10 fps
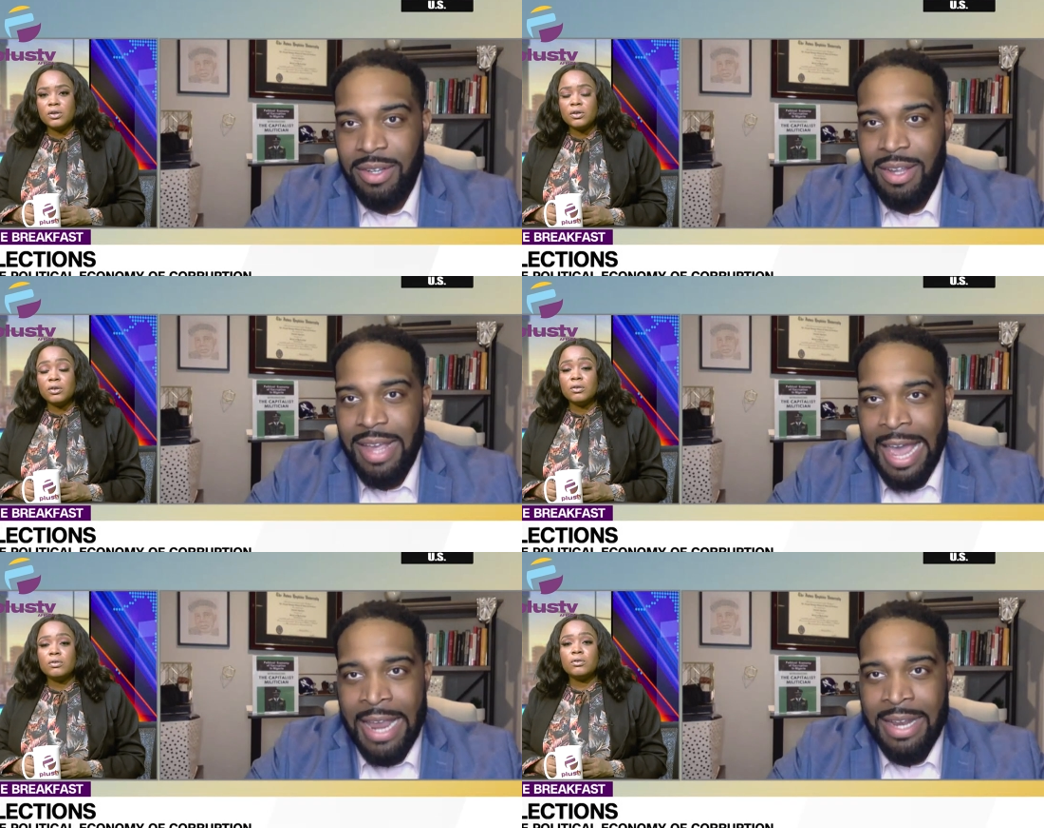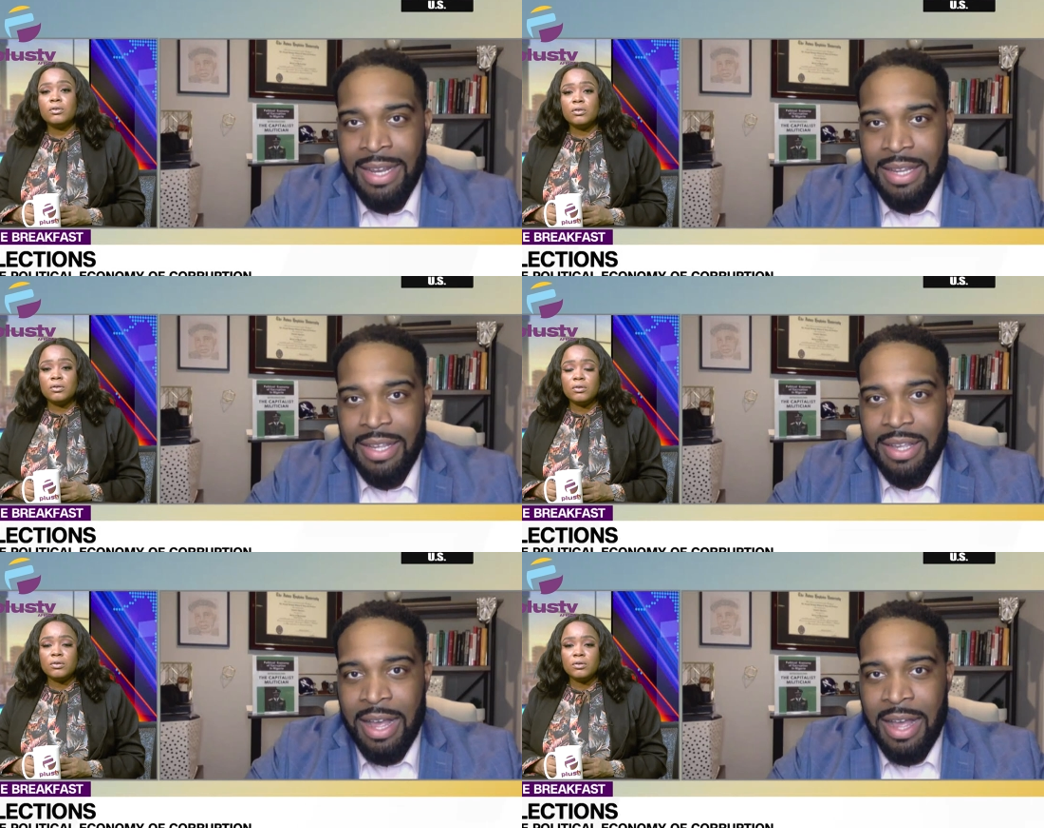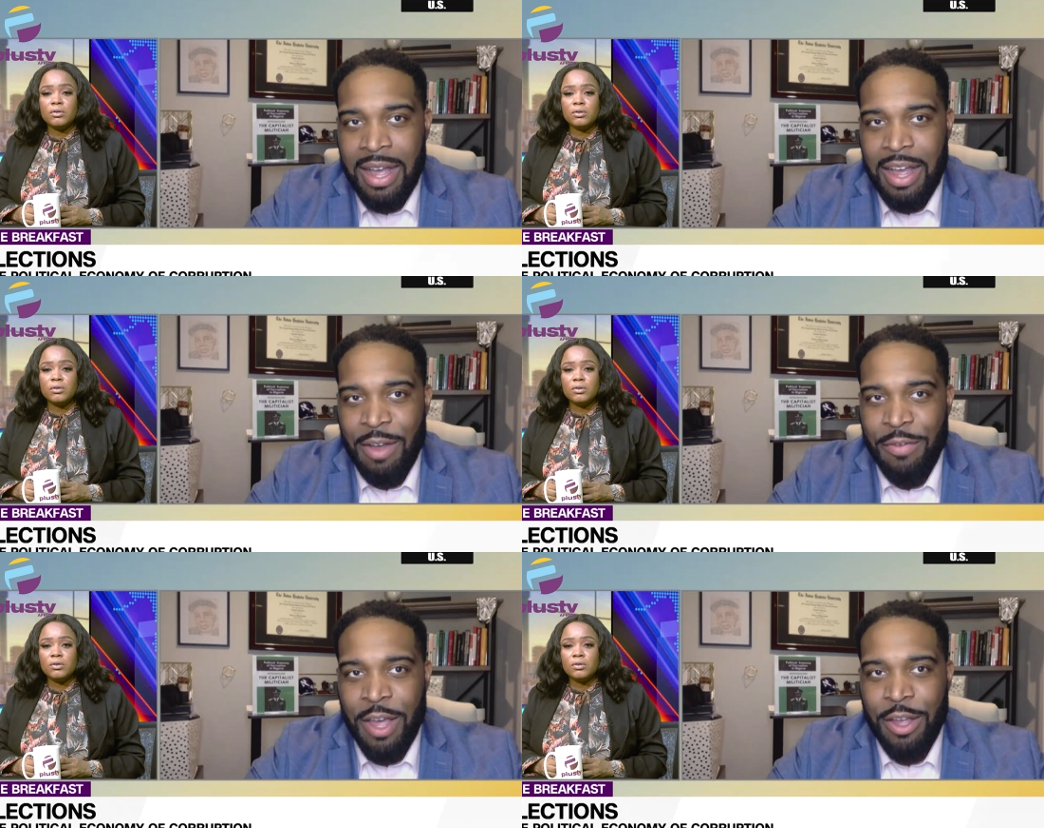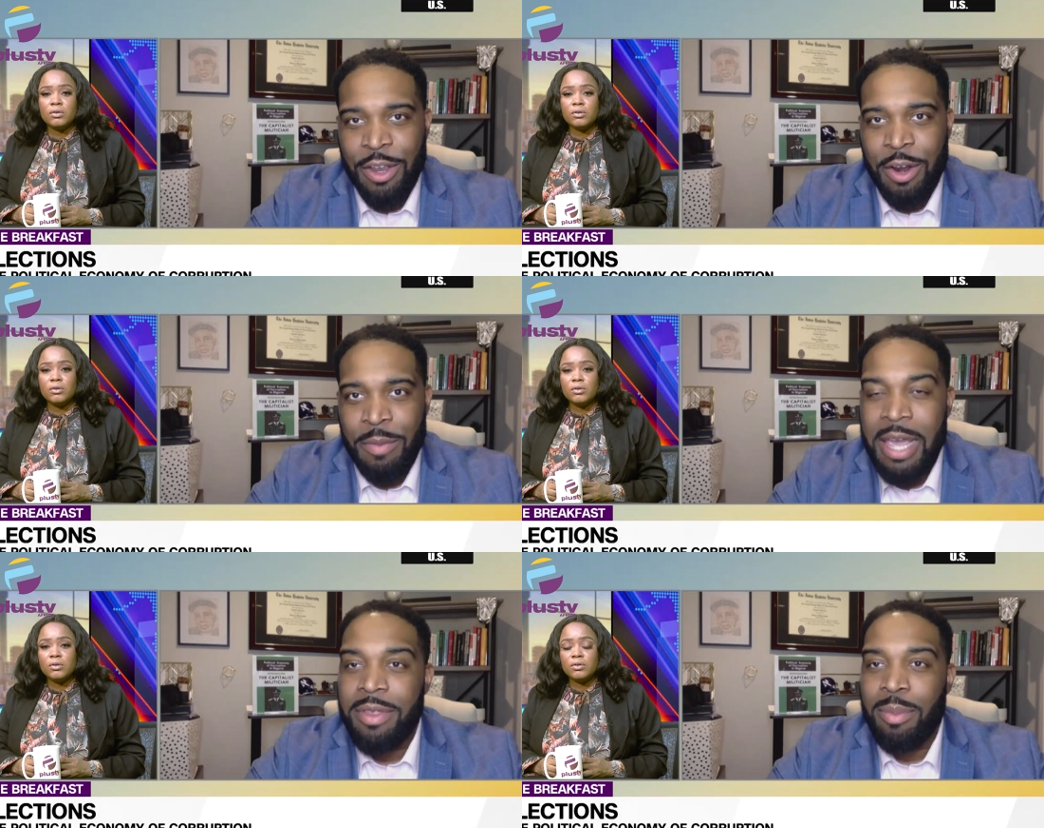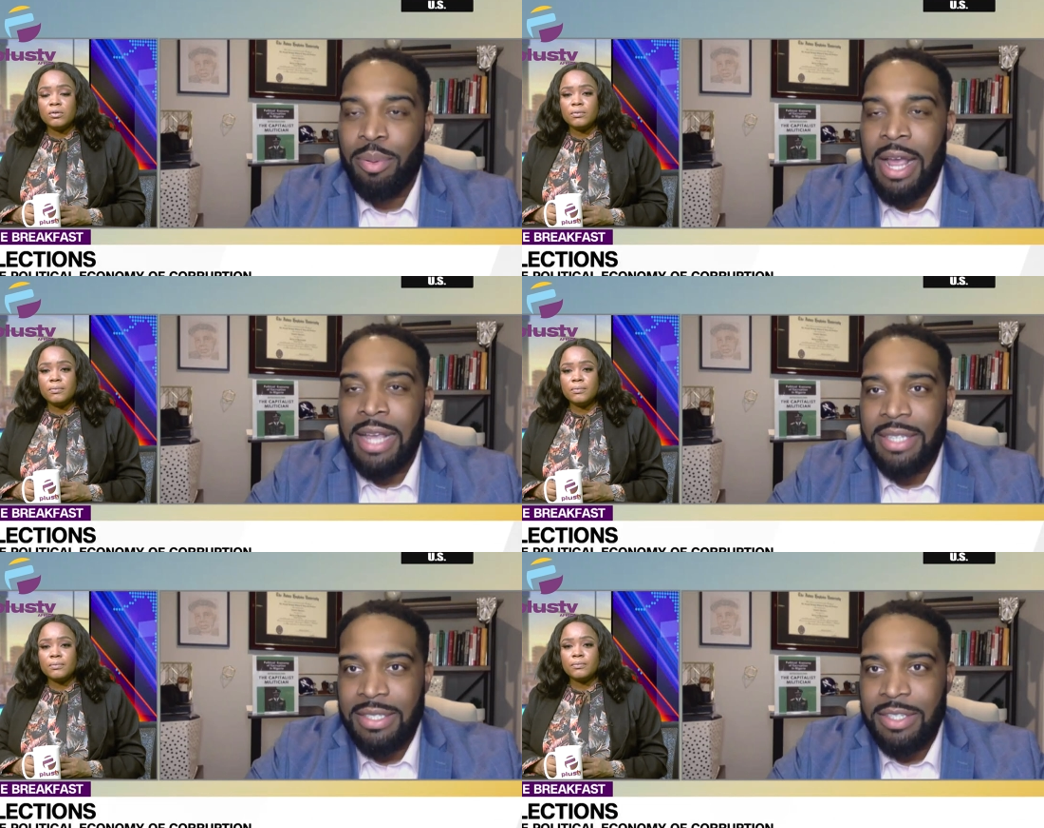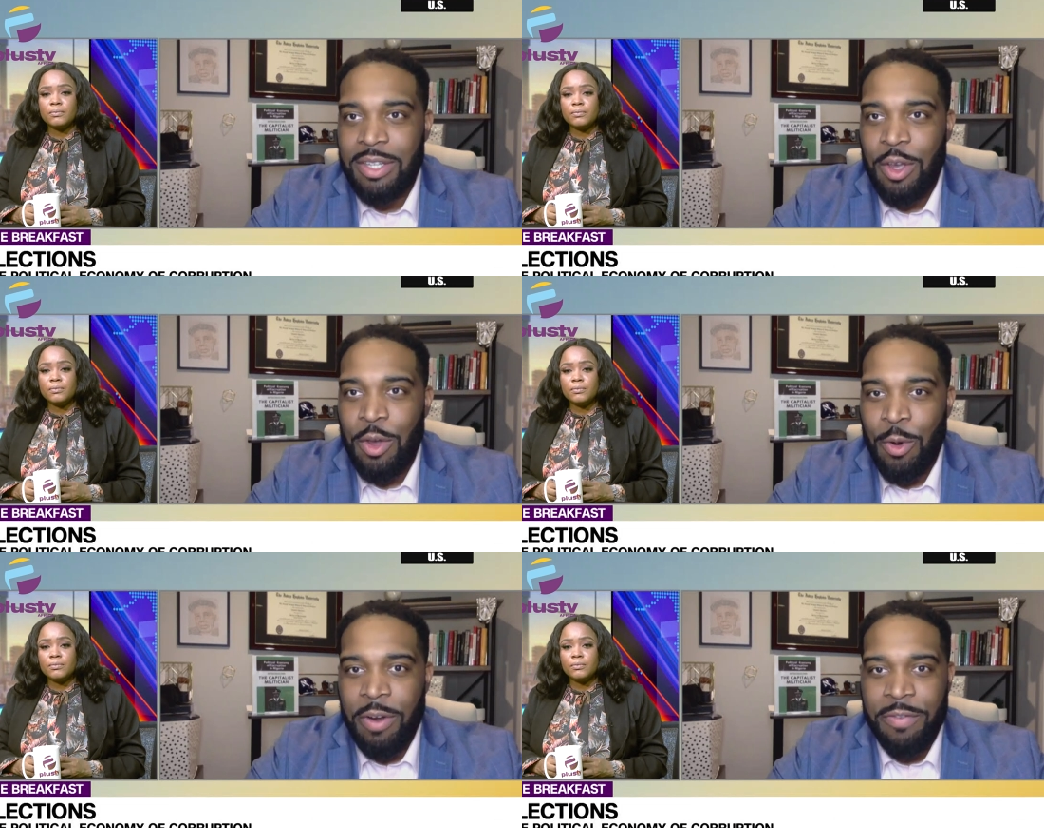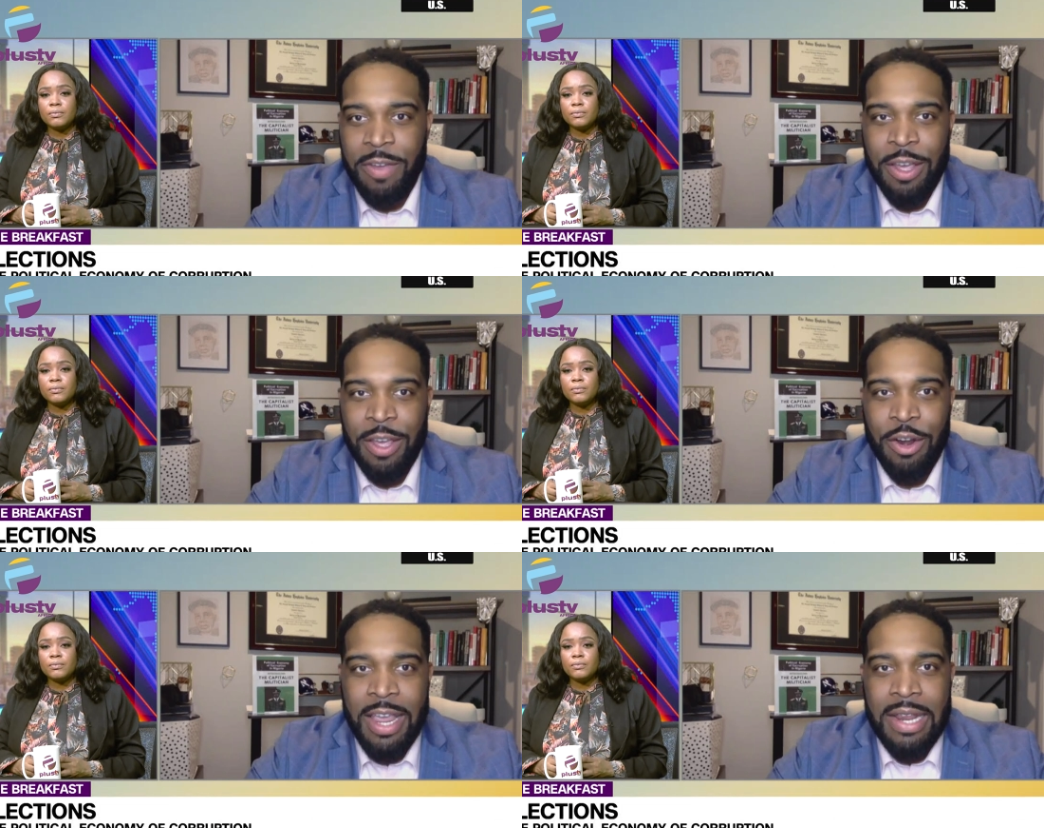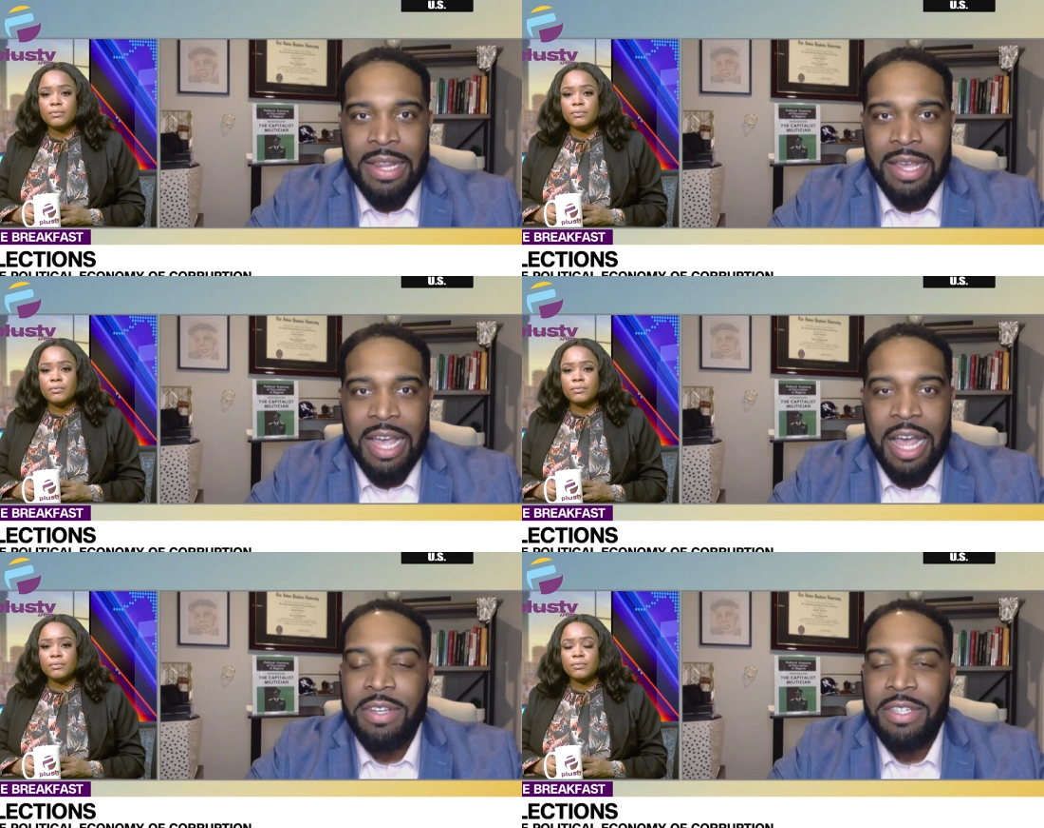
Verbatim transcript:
Speaker 1: and uh, a failure in maybe the process, or a failure in the confidence